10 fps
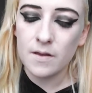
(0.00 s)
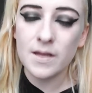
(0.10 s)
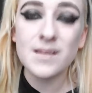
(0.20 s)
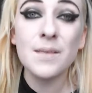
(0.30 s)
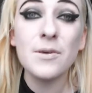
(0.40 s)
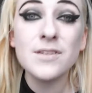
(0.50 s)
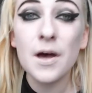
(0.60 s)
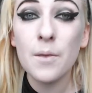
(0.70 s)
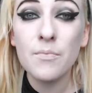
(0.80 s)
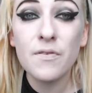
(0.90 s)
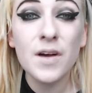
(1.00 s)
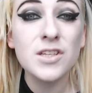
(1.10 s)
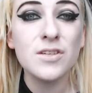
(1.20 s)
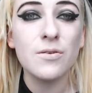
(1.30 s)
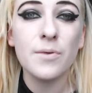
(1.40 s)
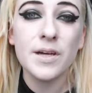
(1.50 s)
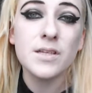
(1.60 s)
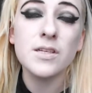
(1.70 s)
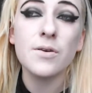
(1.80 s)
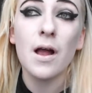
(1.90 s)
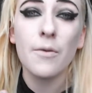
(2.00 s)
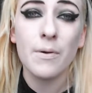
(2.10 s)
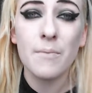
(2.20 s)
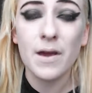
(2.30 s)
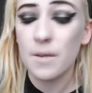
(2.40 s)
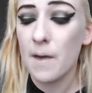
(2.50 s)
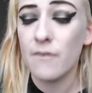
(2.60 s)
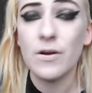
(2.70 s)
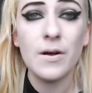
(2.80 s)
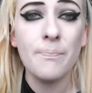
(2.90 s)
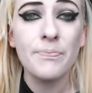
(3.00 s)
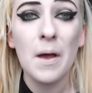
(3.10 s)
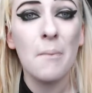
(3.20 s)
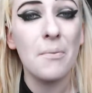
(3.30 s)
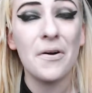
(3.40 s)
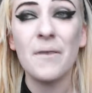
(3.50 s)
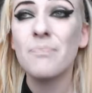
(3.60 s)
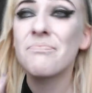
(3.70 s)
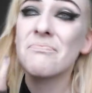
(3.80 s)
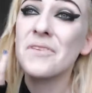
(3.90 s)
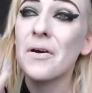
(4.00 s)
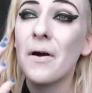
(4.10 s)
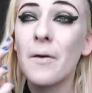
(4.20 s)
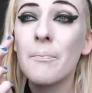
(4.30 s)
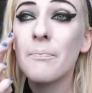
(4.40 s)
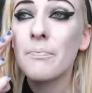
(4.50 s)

This is the most unprofessional way to do Halloween makeup ever, but you know.